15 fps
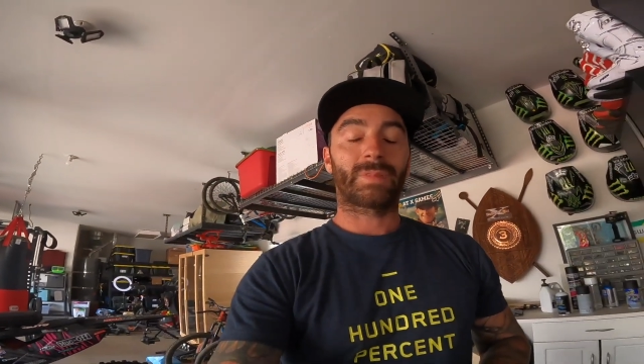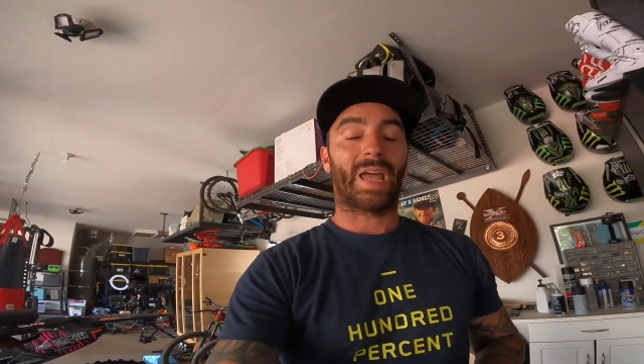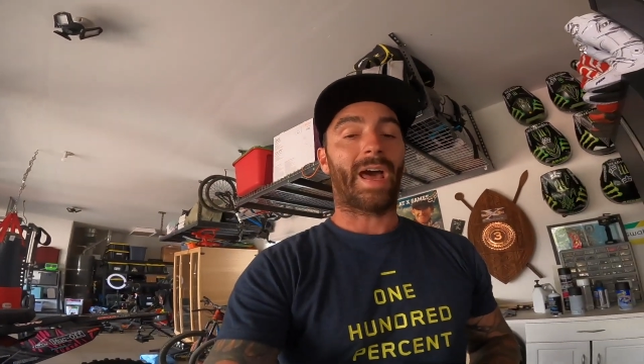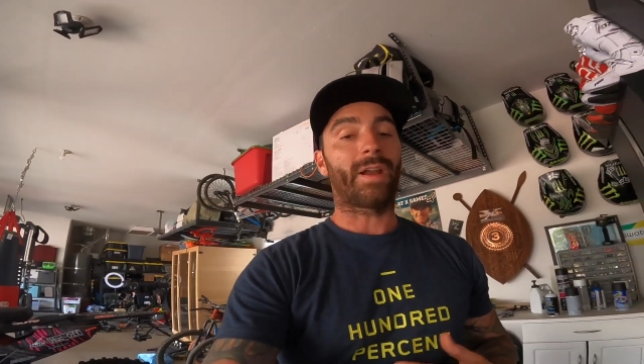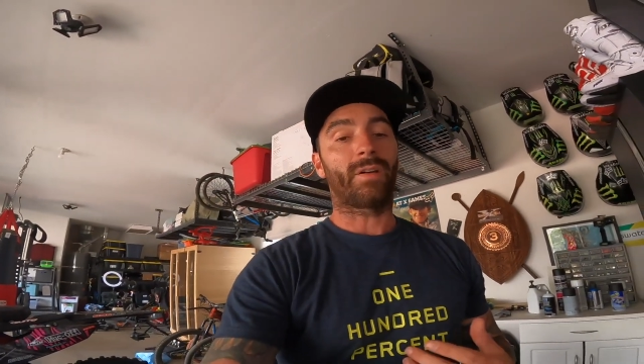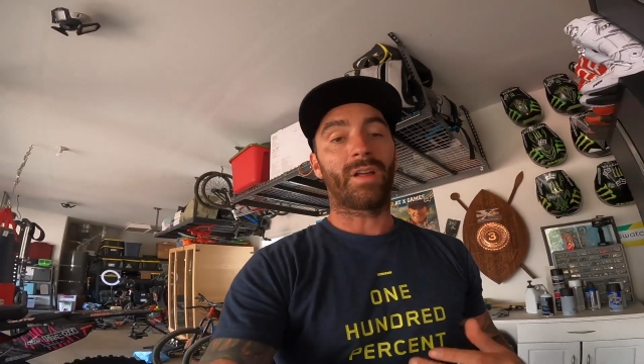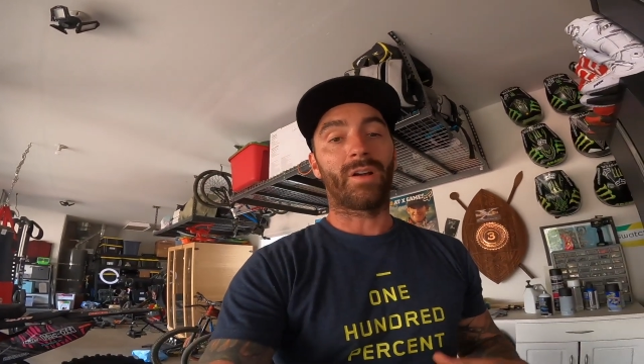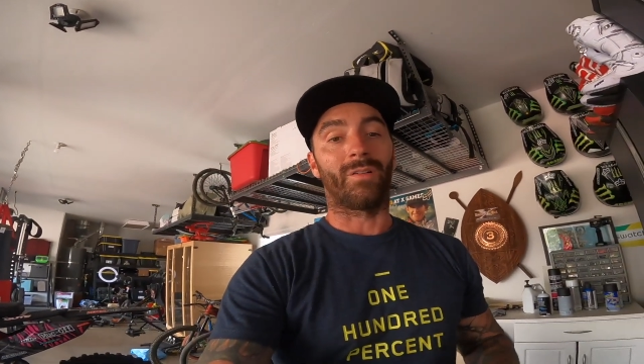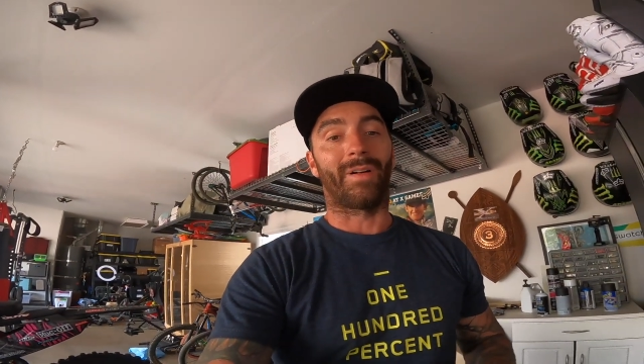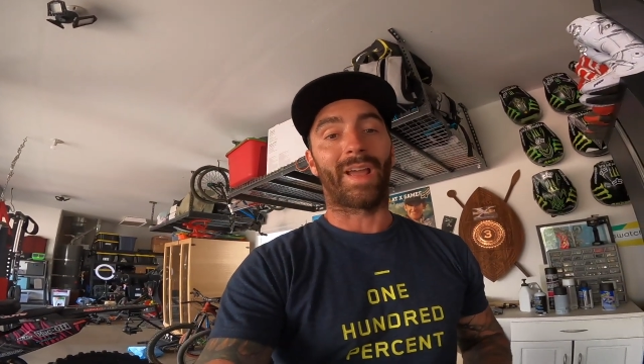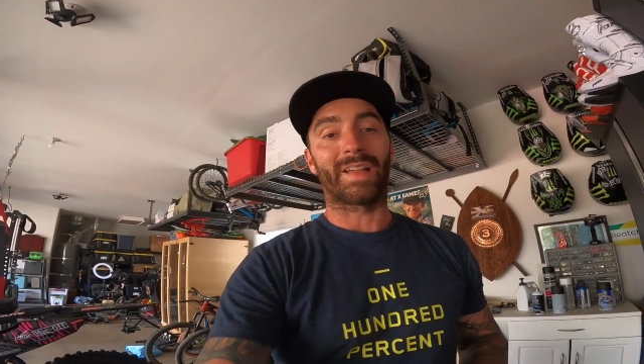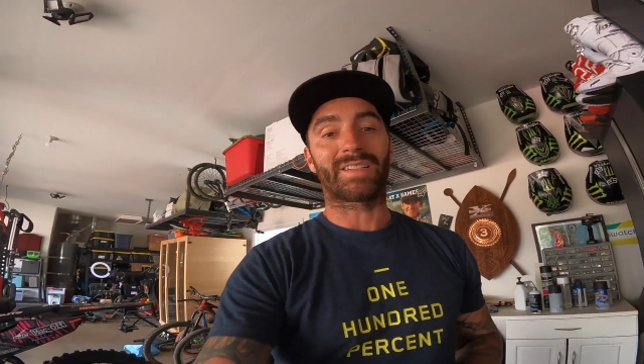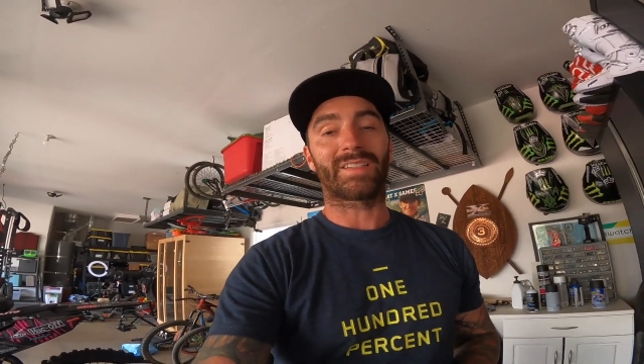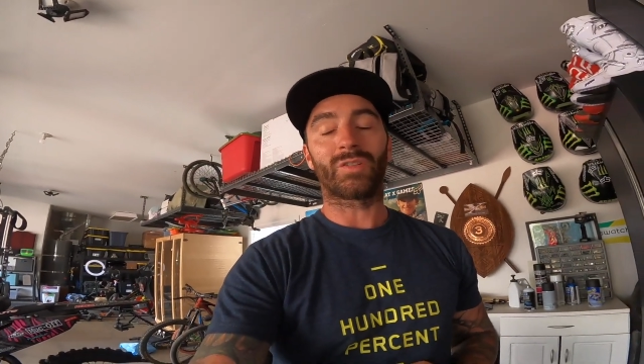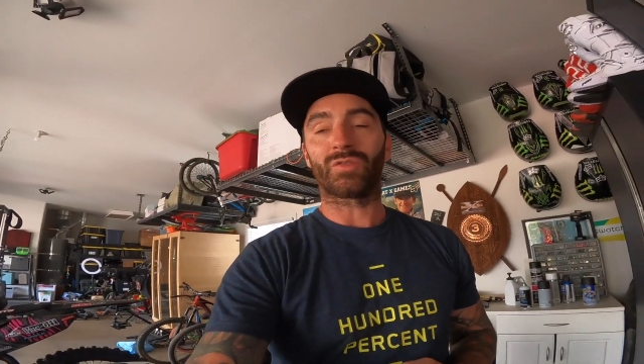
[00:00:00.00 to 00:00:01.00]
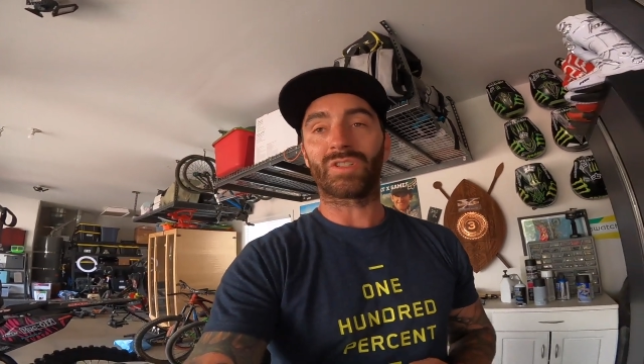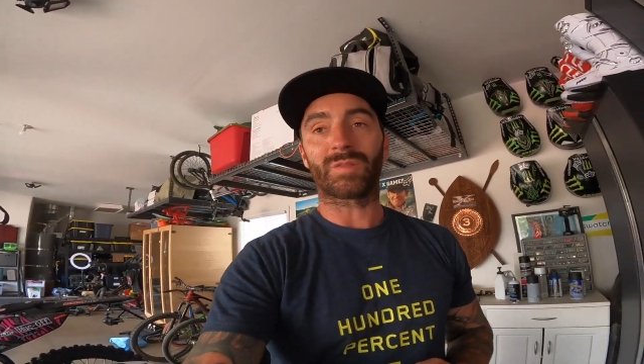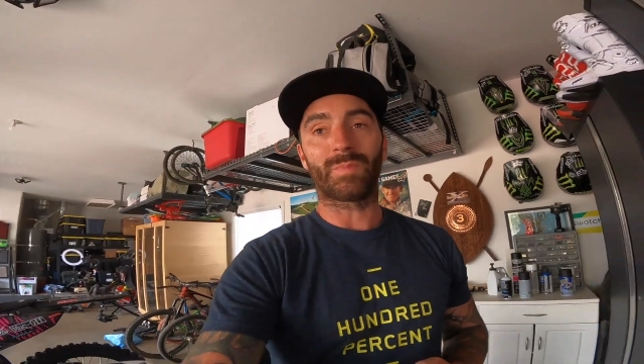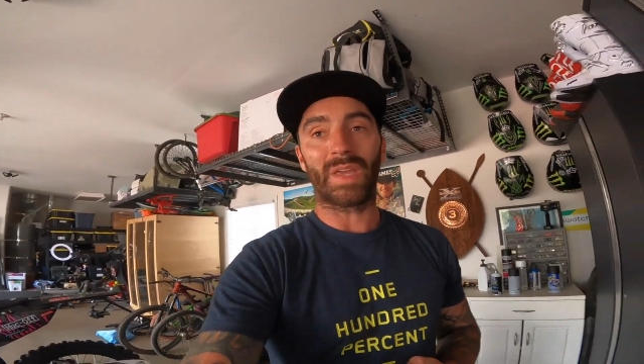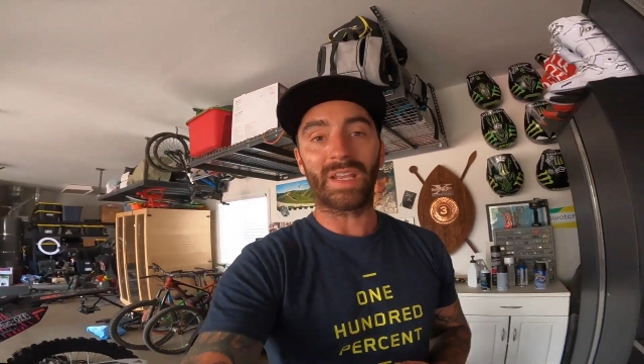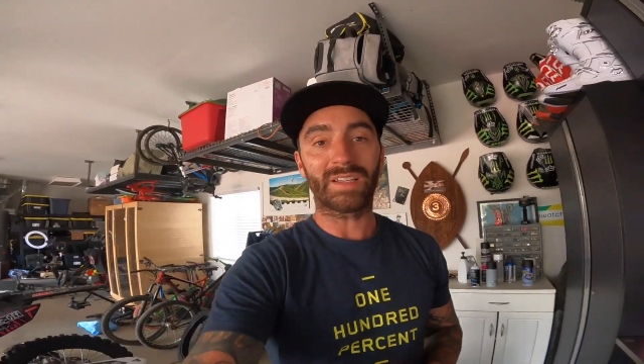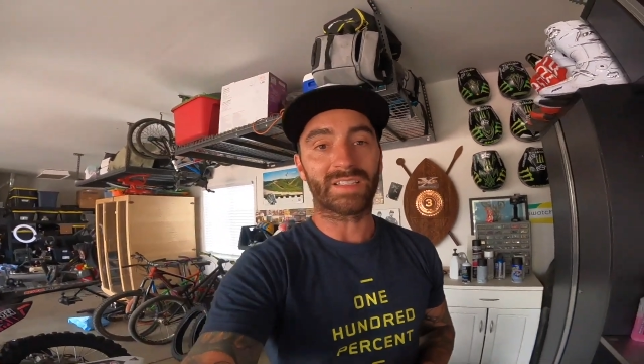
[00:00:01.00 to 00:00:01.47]
I don't know. It still just
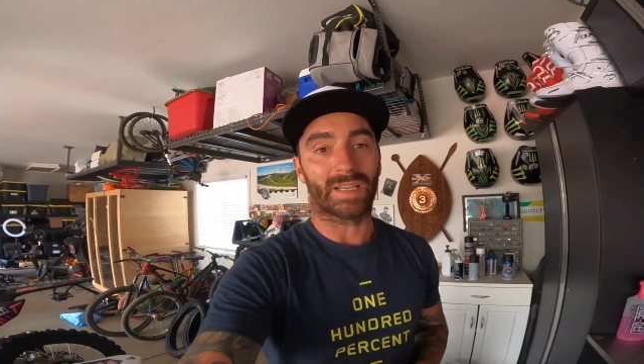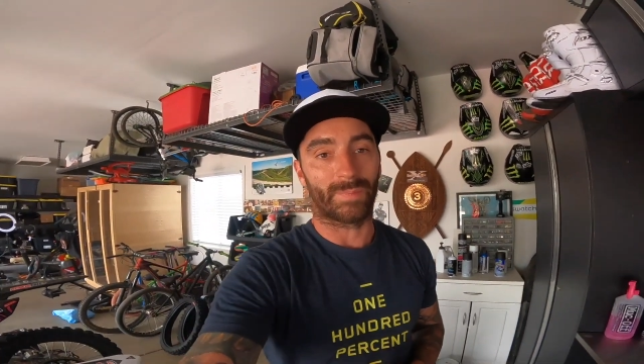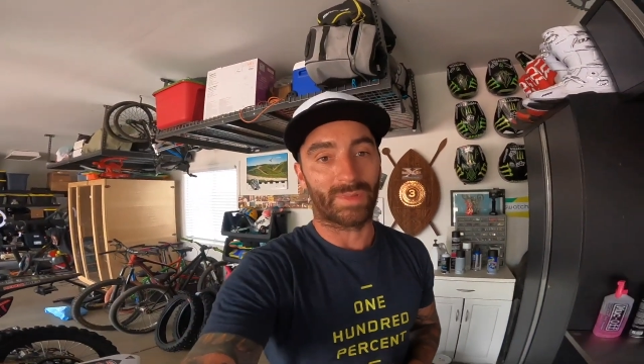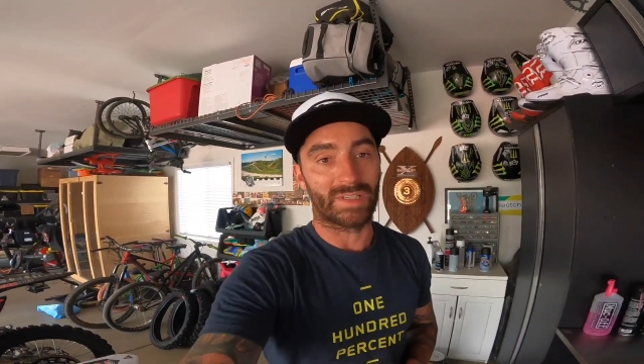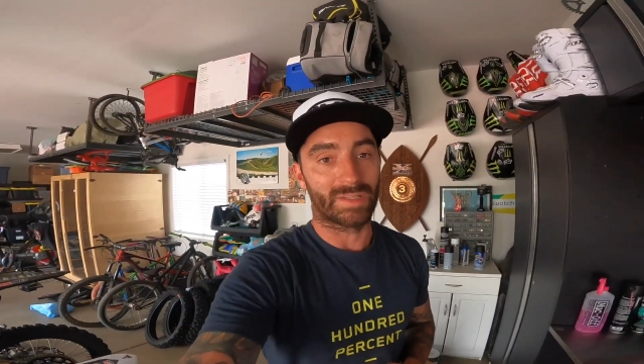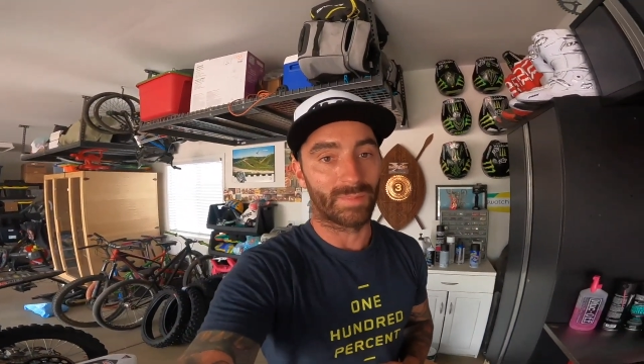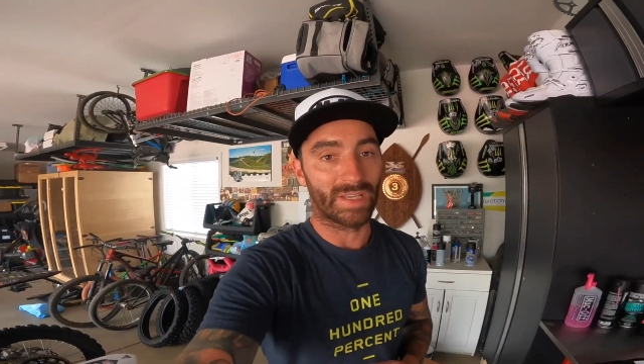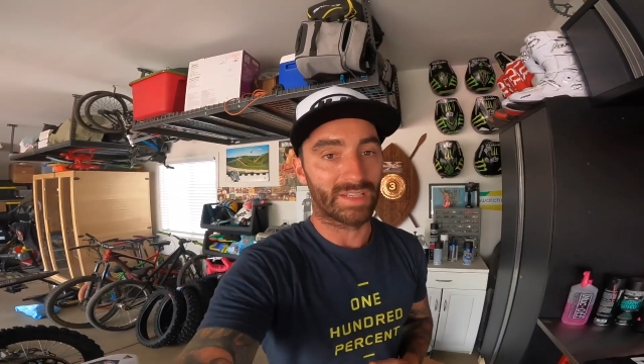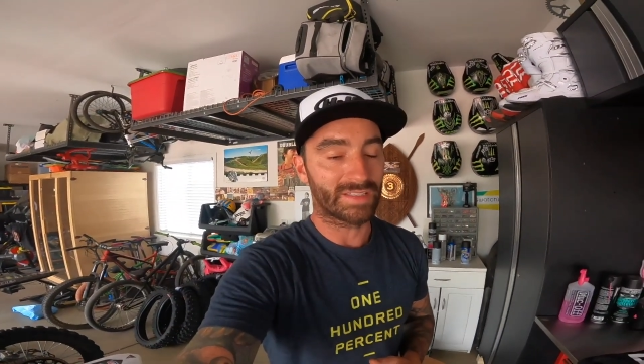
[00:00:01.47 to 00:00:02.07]
means something to me.